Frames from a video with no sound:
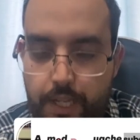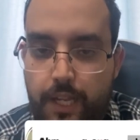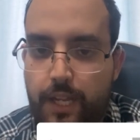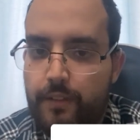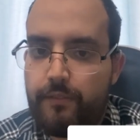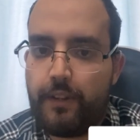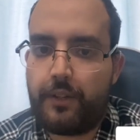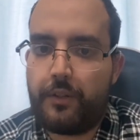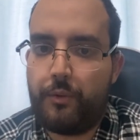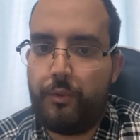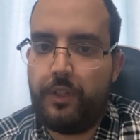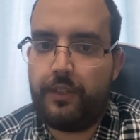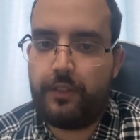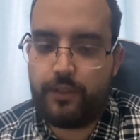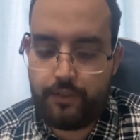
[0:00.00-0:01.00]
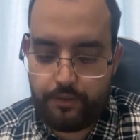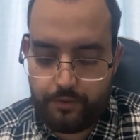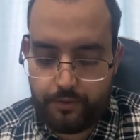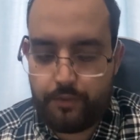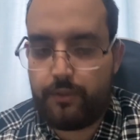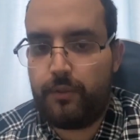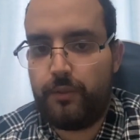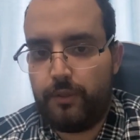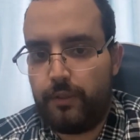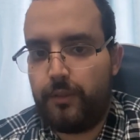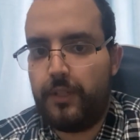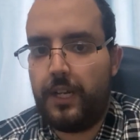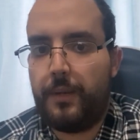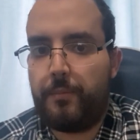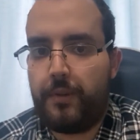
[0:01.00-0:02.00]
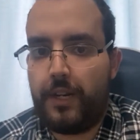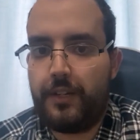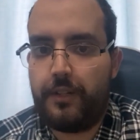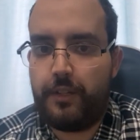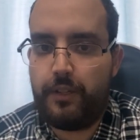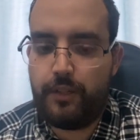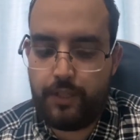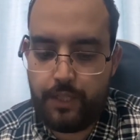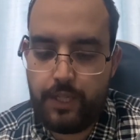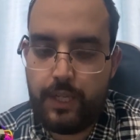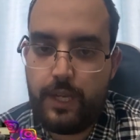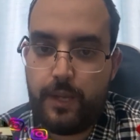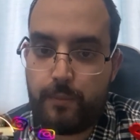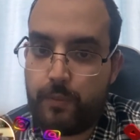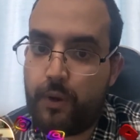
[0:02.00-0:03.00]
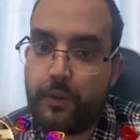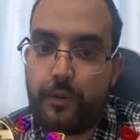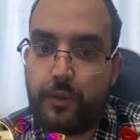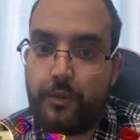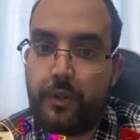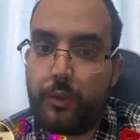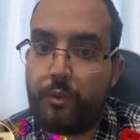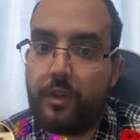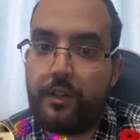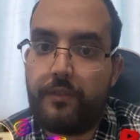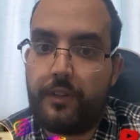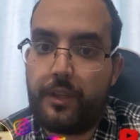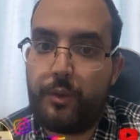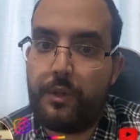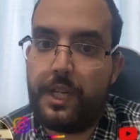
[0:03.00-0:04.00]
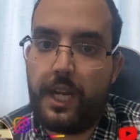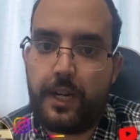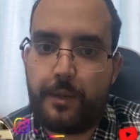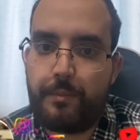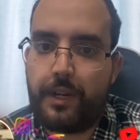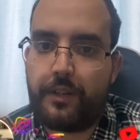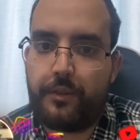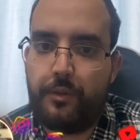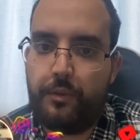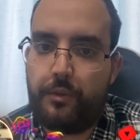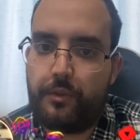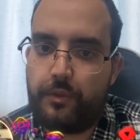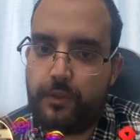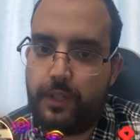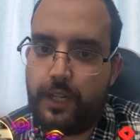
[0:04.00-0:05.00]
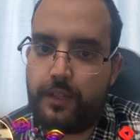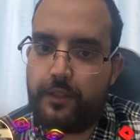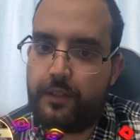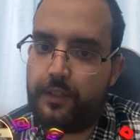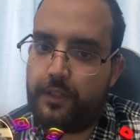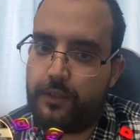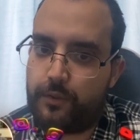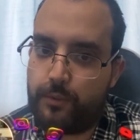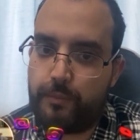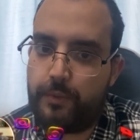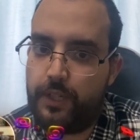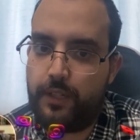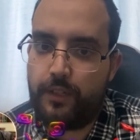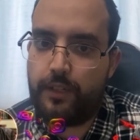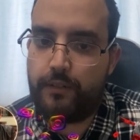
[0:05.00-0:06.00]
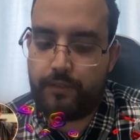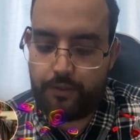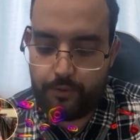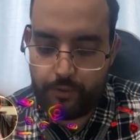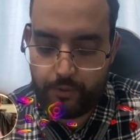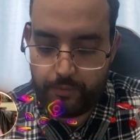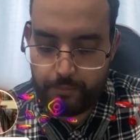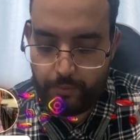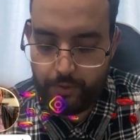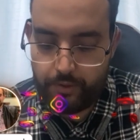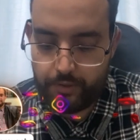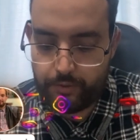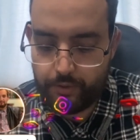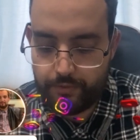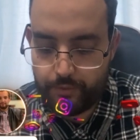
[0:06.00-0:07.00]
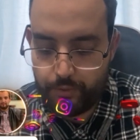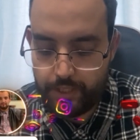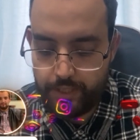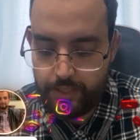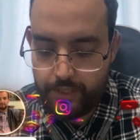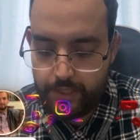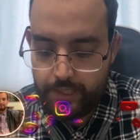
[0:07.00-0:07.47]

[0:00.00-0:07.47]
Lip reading: and Vectorworks. So there are plenty, but it does not work for 3ds Max though. So that's a completely different modeling software.